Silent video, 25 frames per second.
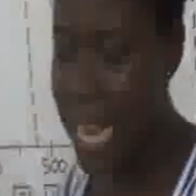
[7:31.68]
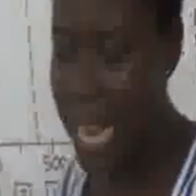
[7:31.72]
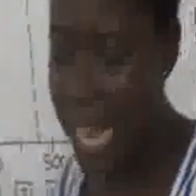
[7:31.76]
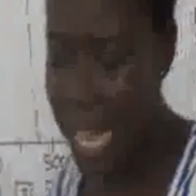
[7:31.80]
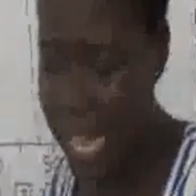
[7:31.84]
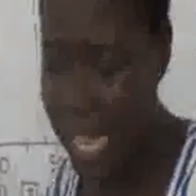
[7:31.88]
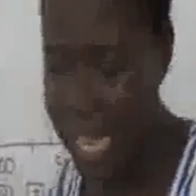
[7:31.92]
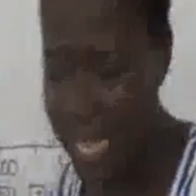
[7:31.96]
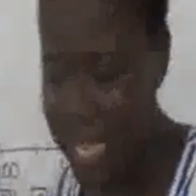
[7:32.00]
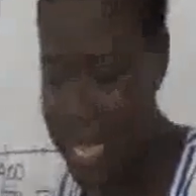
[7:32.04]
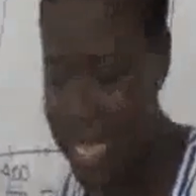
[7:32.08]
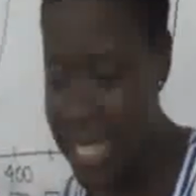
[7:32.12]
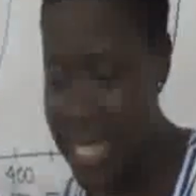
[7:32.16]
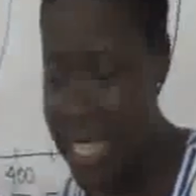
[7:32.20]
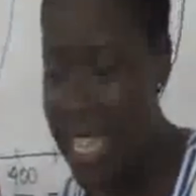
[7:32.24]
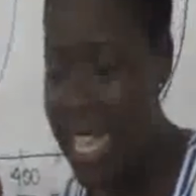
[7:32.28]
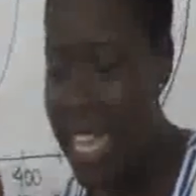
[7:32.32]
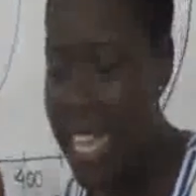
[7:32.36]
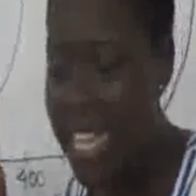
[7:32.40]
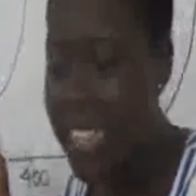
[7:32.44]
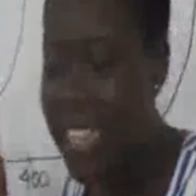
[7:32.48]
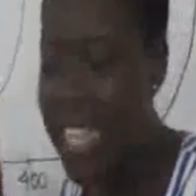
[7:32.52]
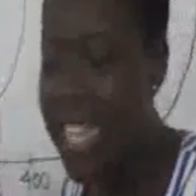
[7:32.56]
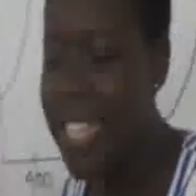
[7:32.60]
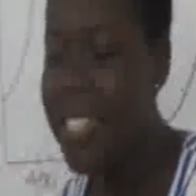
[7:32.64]
light,
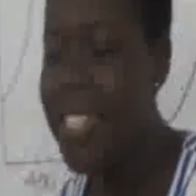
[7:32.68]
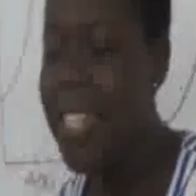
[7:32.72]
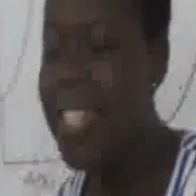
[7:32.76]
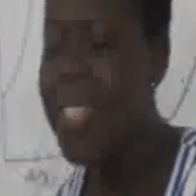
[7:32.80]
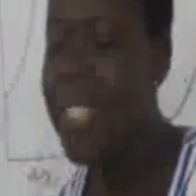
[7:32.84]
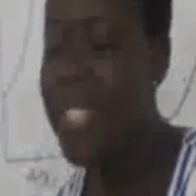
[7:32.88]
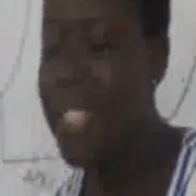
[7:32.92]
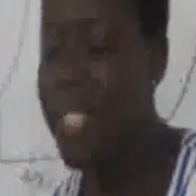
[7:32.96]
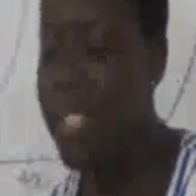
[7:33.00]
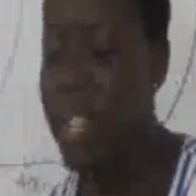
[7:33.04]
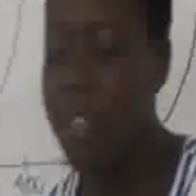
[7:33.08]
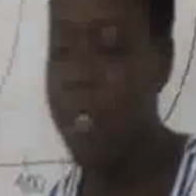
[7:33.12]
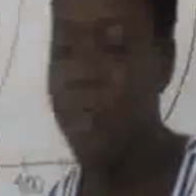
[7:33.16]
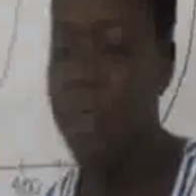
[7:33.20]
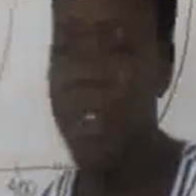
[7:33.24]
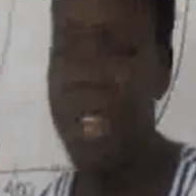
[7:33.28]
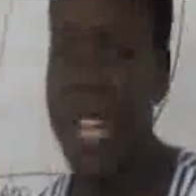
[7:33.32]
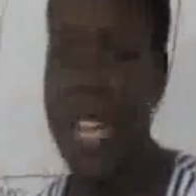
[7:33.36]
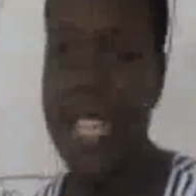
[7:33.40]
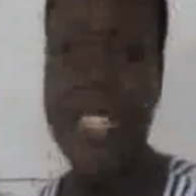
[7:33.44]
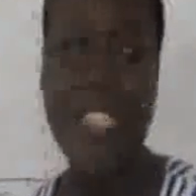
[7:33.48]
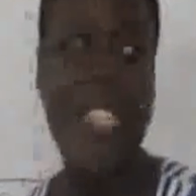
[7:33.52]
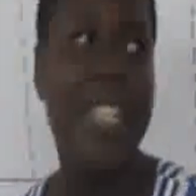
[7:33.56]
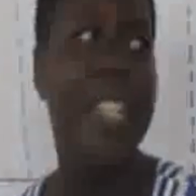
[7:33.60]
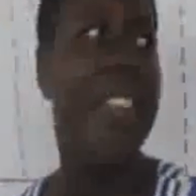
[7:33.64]
the intensity of
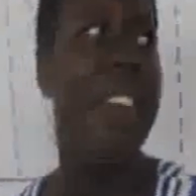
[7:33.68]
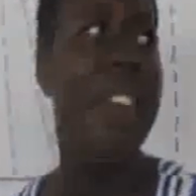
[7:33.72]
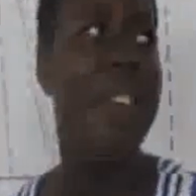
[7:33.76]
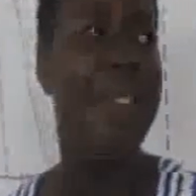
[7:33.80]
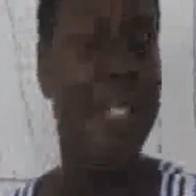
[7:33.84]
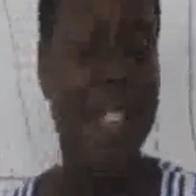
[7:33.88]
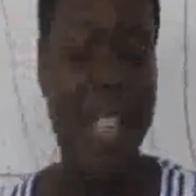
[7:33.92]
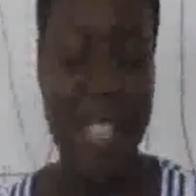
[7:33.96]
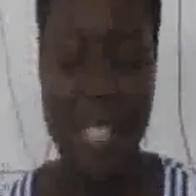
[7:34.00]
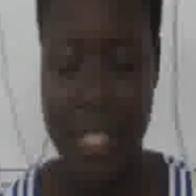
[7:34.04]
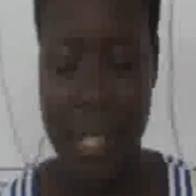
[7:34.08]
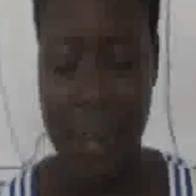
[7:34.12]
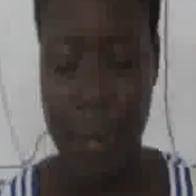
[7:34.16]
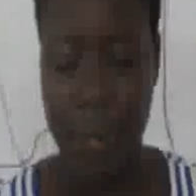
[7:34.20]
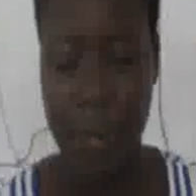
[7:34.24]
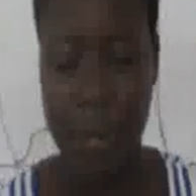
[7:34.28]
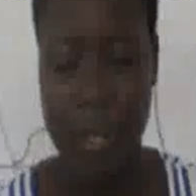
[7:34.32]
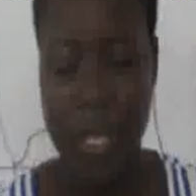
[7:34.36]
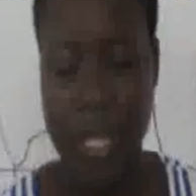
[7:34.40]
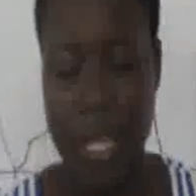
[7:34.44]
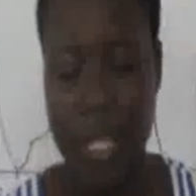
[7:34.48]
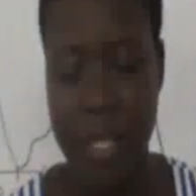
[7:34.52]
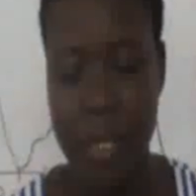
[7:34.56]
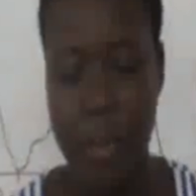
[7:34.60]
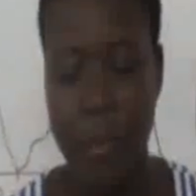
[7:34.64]
light can affect the
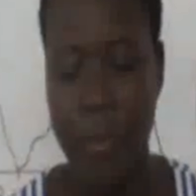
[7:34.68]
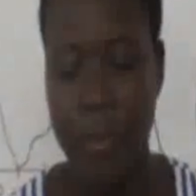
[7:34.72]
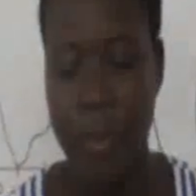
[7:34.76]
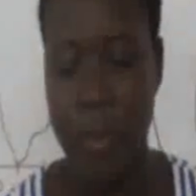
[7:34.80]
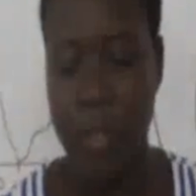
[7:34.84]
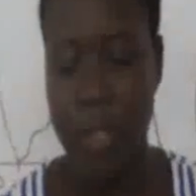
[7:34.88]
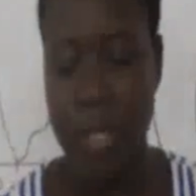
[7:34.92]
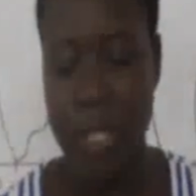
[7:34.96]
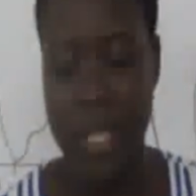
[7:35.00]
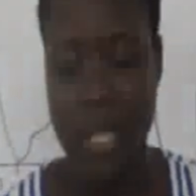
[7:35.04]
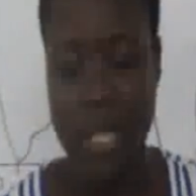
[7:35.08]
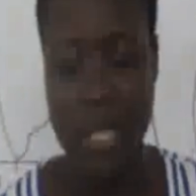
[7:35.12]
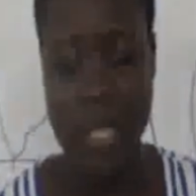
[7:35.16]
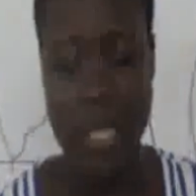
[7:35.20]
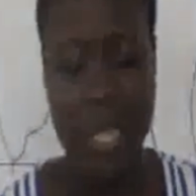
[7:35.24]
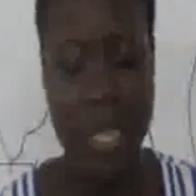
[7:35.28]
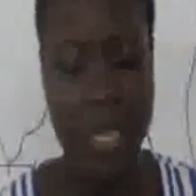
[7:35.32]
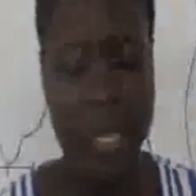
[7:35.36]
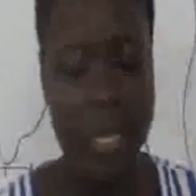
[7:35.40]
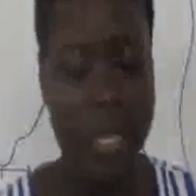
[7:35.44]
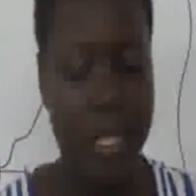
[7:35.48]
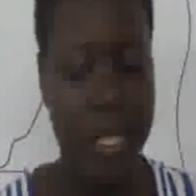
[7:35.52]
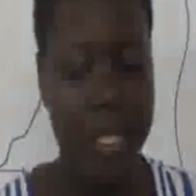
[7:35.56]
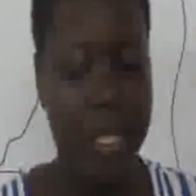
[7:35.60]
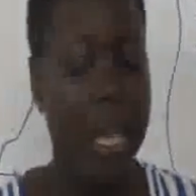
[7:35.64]
process of photosynthesis.